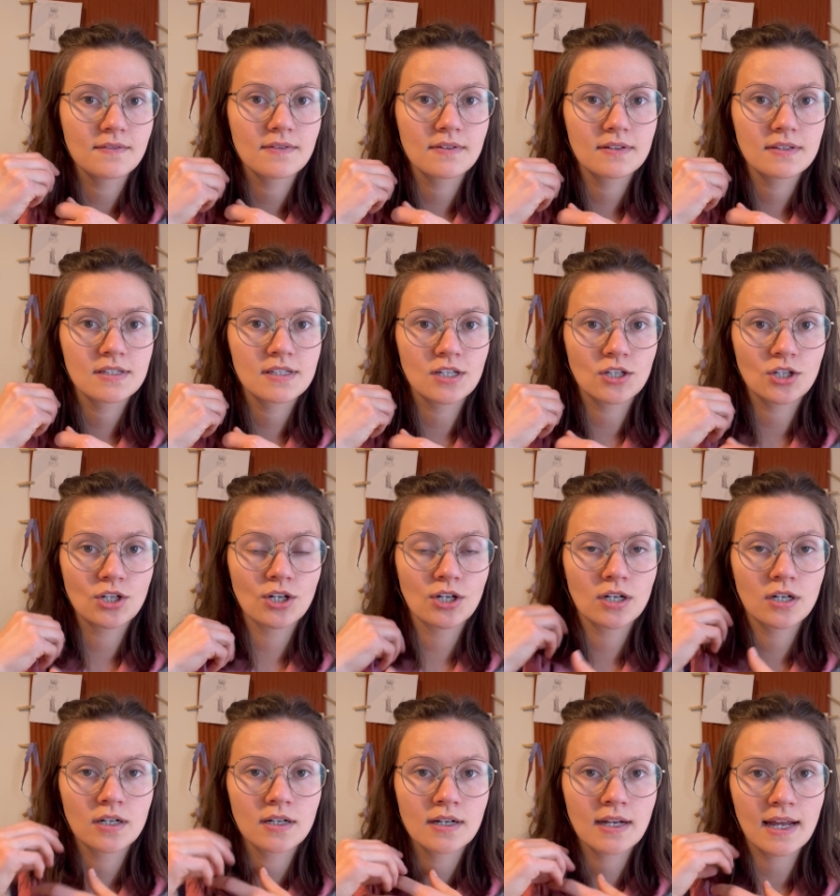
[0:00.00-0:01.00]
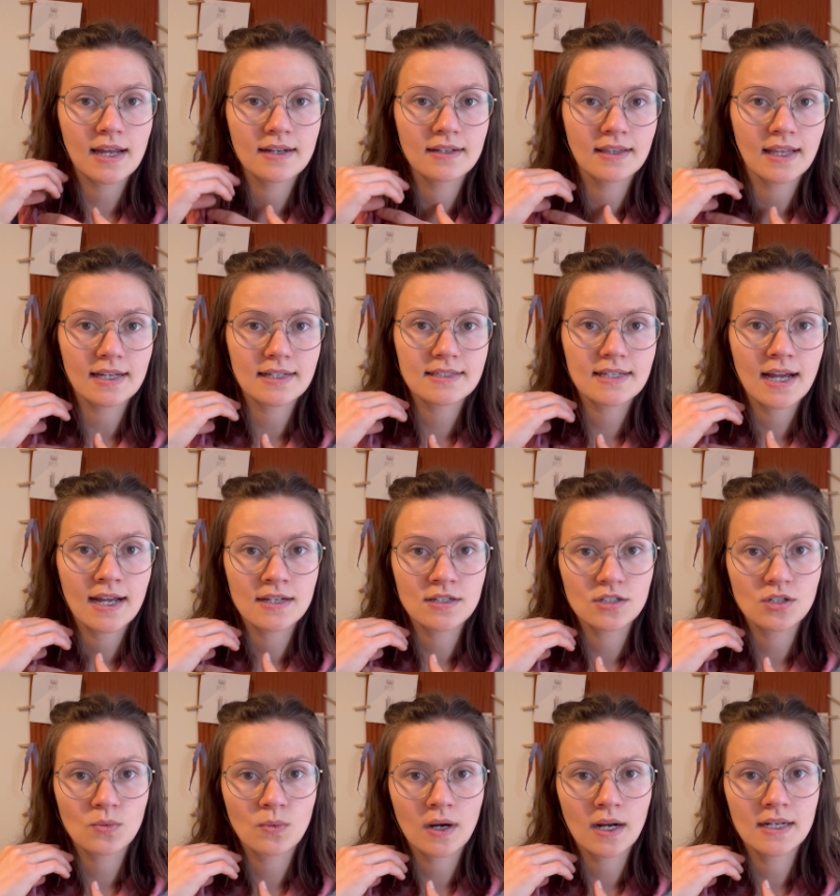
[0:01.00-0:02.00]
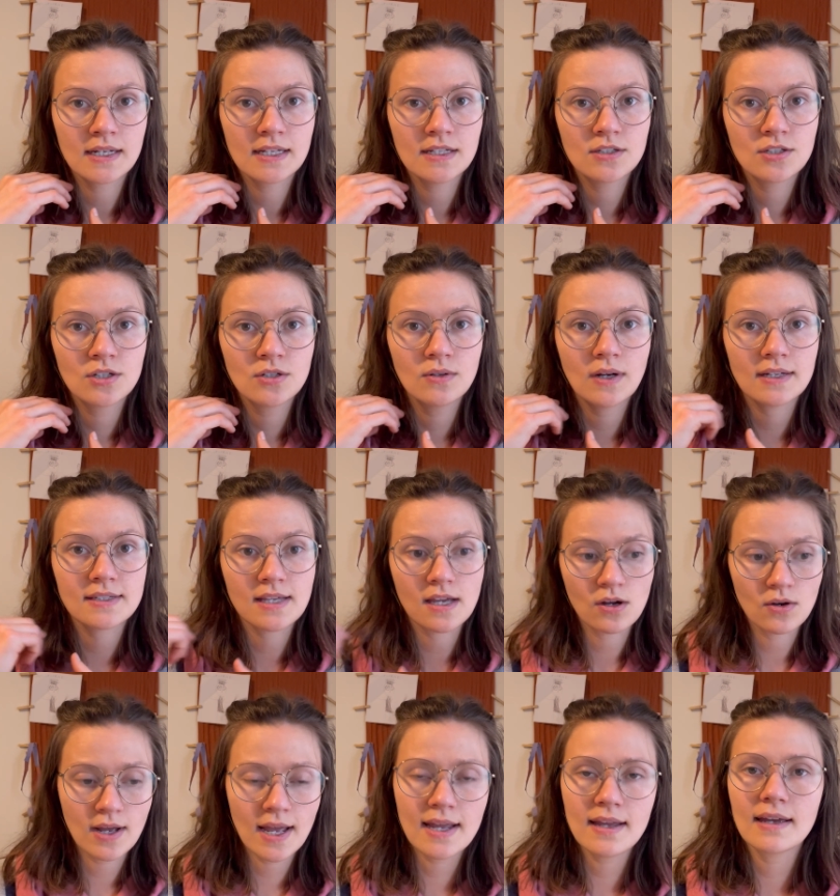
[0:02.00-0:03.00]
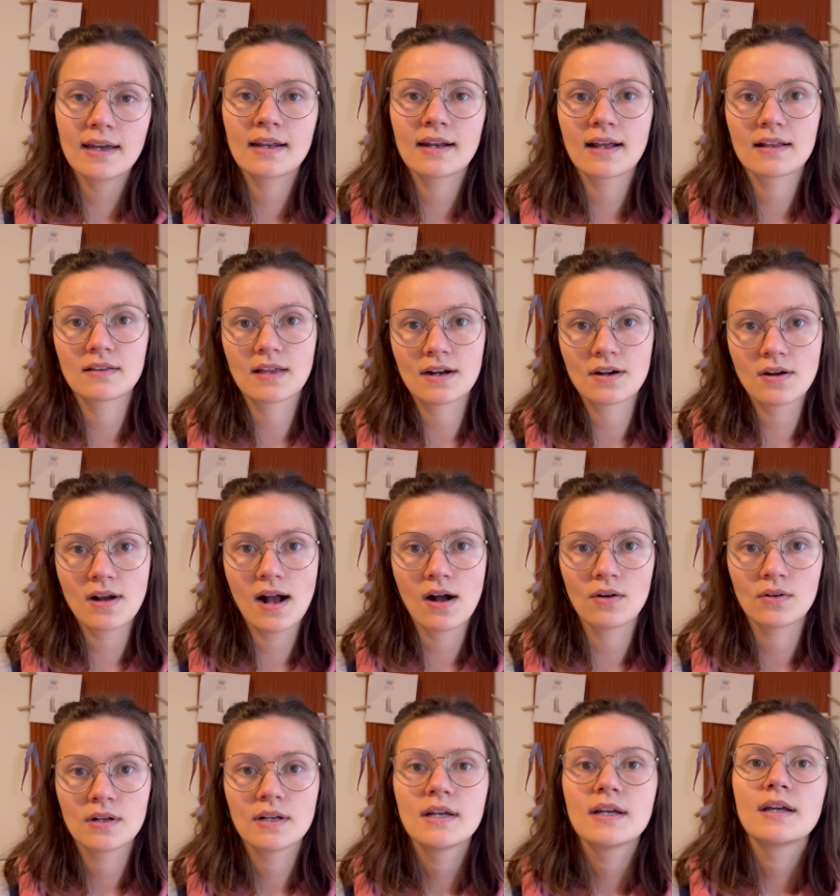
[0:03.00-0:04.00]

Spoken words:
secured and tightened to where I need to, I say okay, and I let her out.